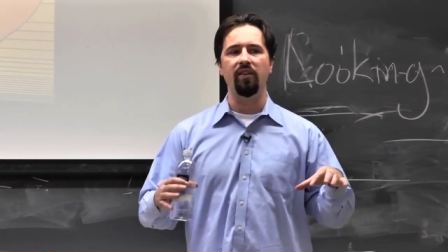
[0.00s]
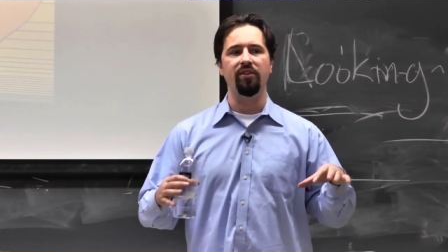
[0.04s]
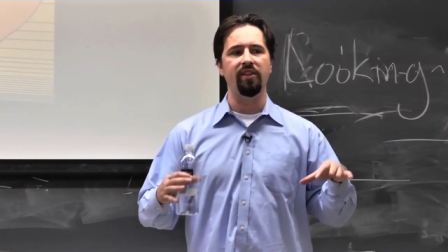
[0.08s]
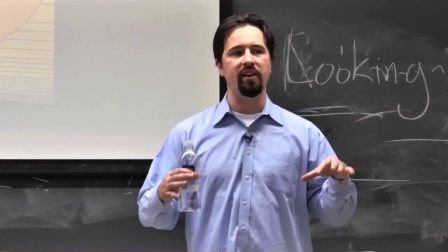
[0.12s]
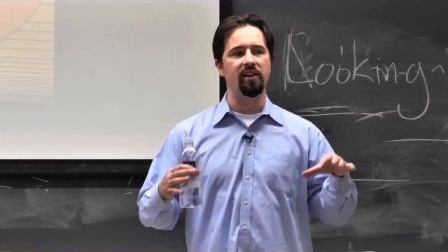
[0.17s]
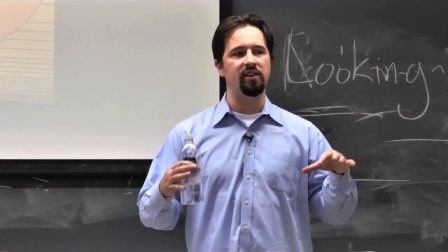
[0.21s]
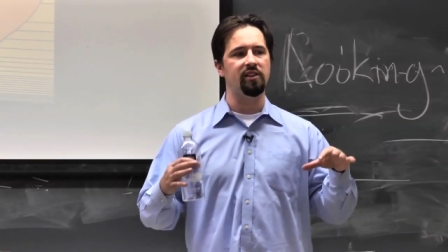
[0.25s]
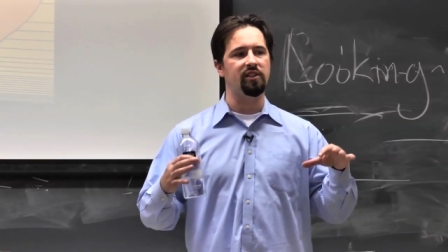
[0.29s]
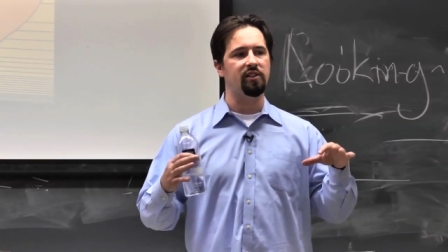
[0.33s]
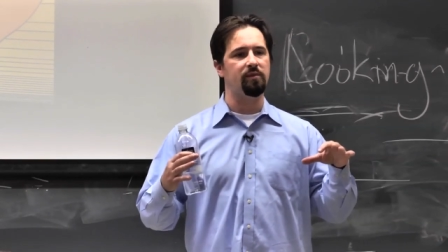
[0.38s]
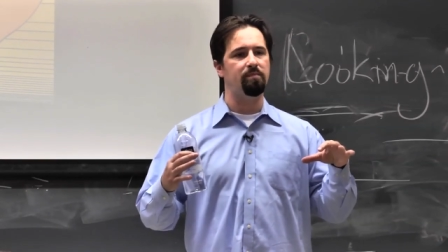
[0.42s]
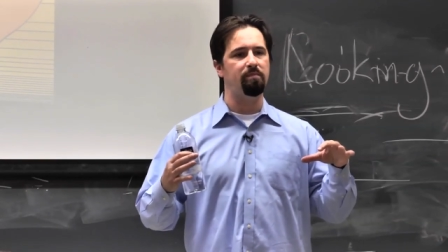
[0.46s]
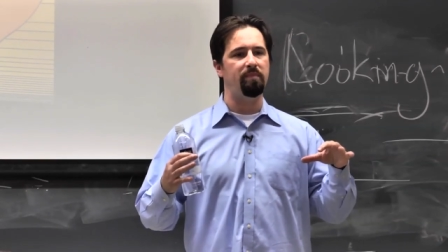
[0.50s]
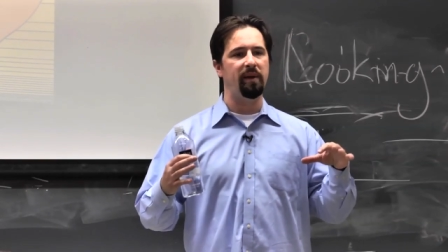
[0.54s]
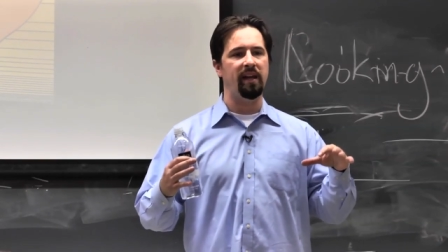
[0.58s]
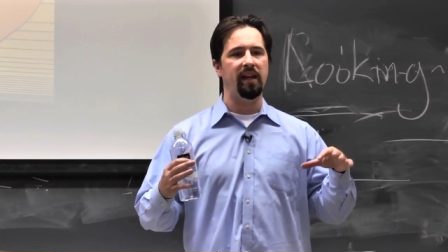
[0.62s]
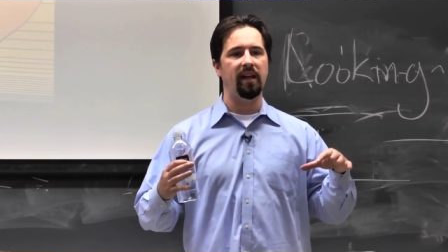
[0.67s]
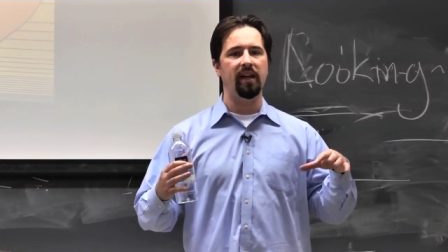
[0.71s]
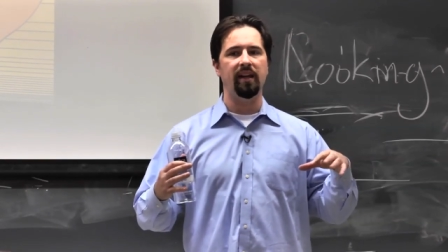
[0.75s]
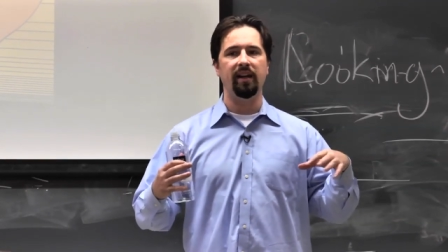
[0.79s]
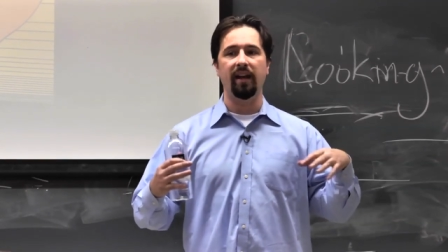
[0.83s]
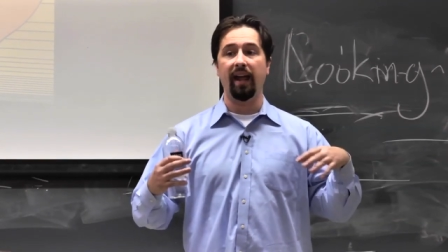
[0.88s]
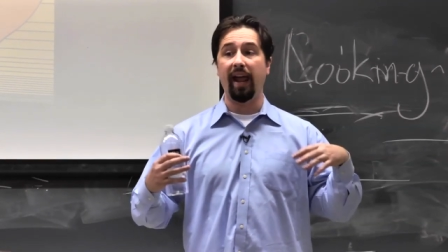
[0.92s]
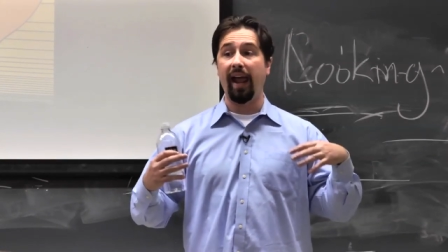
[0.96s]
there's
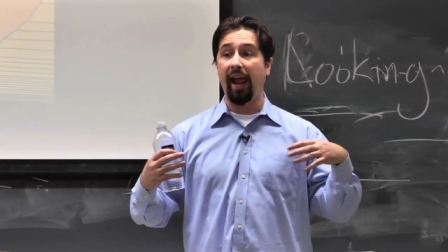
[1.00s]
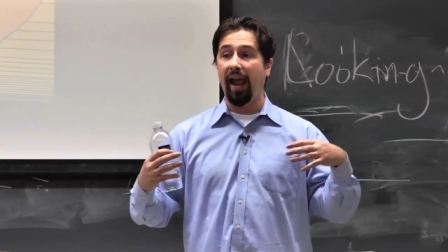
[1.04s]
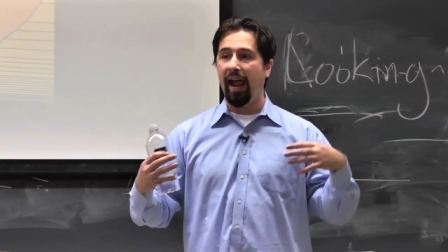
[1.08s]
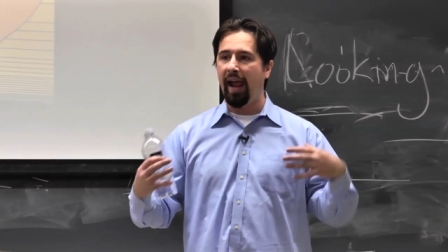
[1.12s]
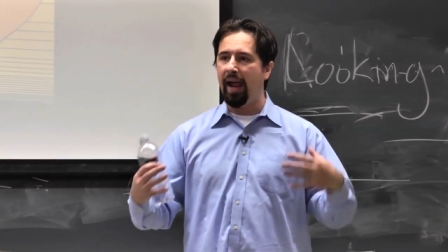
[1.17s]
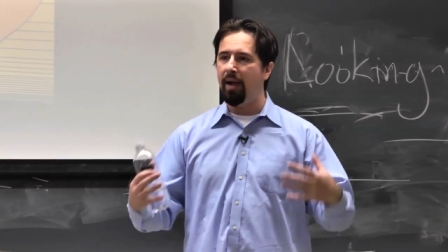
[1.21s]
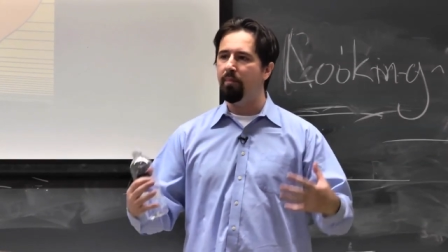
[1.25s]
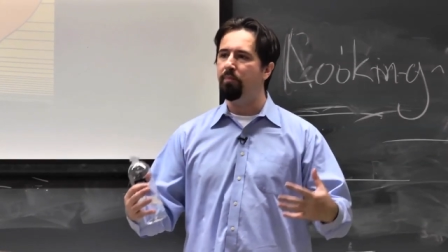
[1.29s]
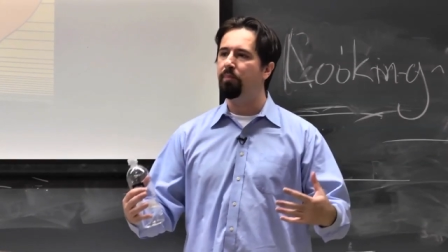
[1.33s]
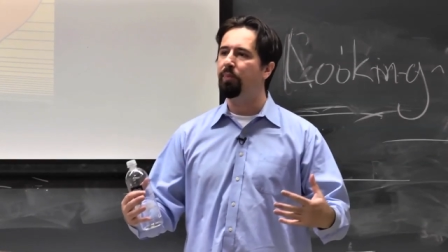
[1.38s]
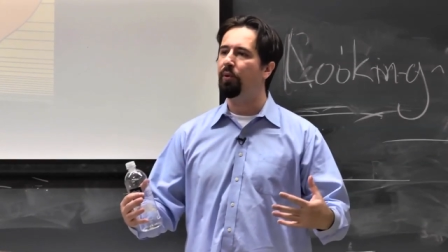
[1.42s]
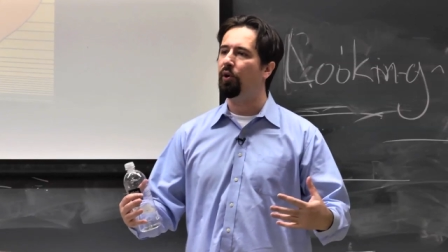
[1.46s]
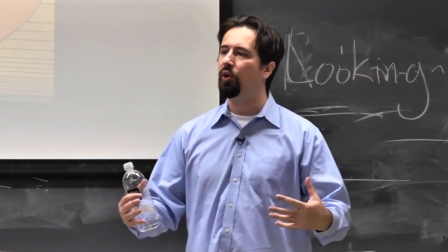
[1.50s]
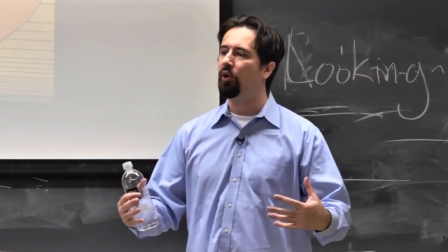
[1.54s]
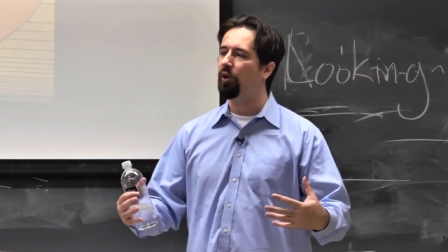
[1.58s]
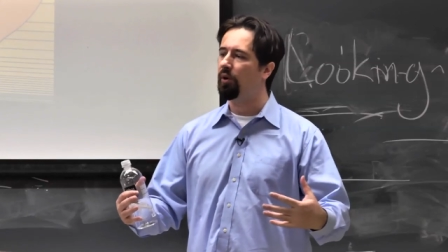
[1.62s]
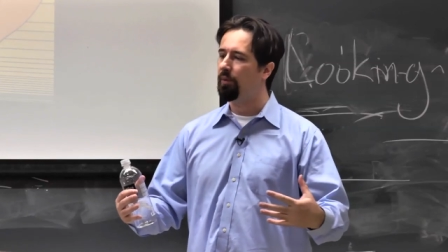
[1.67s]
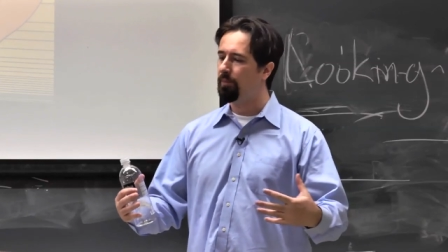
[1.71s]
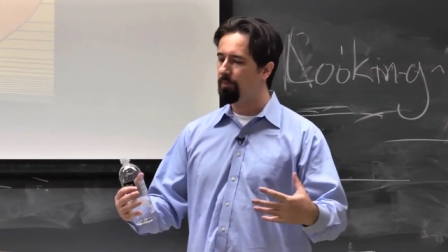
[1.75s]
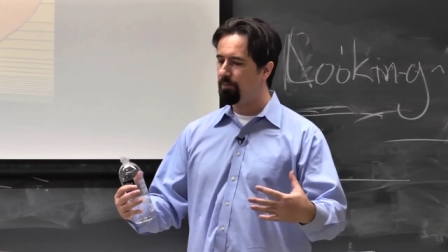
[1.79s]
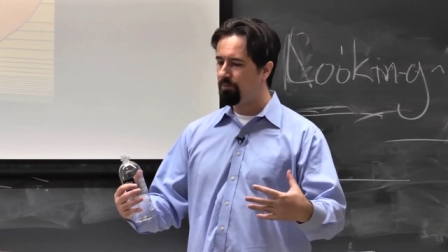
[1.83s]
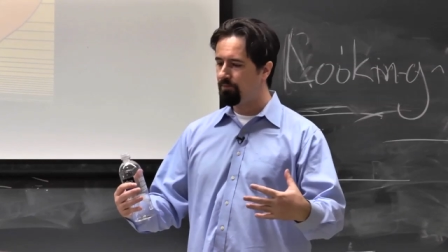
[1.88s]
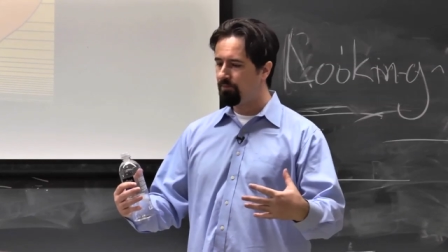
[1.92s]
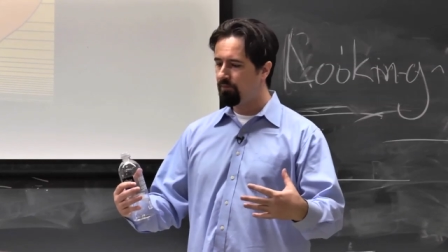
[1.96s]
been
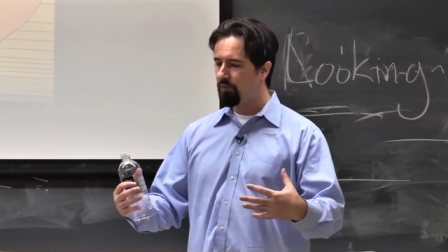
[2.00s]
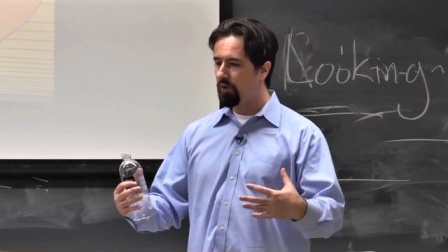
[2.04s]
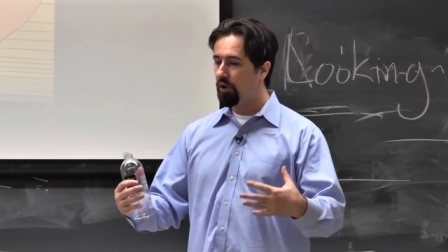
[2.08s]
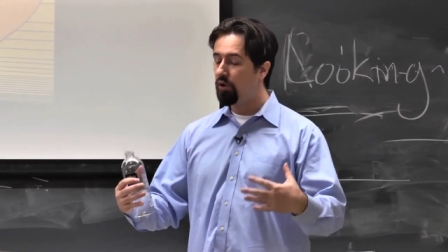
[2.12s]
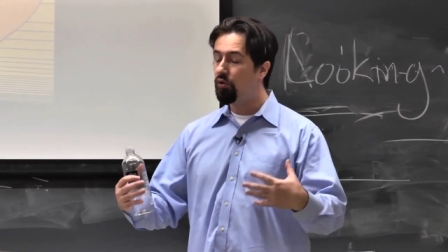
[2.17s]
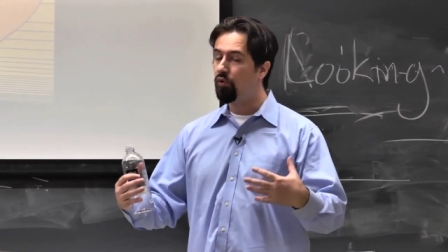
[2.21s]
ample